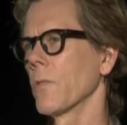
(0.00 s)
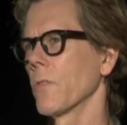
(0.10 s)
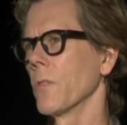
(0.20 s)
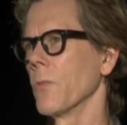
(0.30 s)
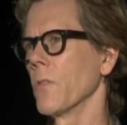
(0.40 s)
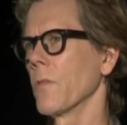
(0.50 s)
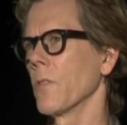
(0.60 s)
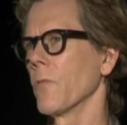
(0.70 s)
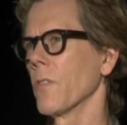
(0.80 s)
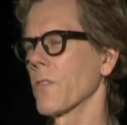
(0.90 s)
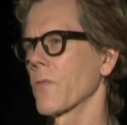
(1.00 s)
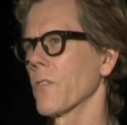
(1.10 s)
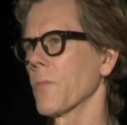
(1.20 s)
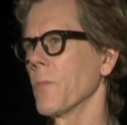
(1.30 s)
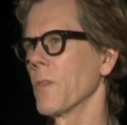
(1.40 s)
really beautifully written
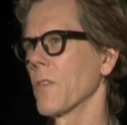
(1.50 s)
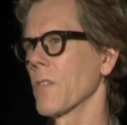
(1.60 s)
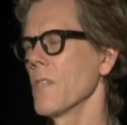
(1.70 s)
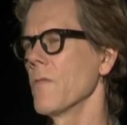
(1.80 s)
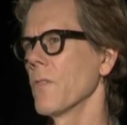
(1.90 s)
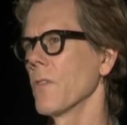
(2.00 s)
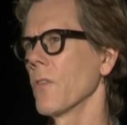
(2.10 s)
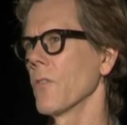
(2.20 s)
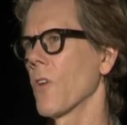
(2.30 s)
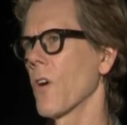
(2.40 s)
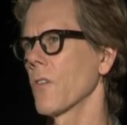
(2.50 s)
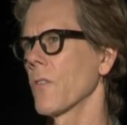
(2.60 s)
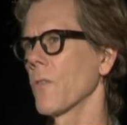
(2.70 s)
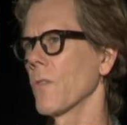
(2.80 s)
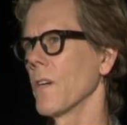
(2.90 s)
script because even though there are
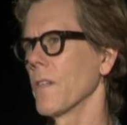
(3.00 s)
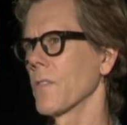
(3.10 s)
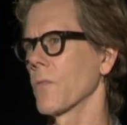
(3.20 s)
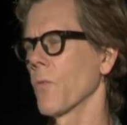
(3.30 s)
no lines,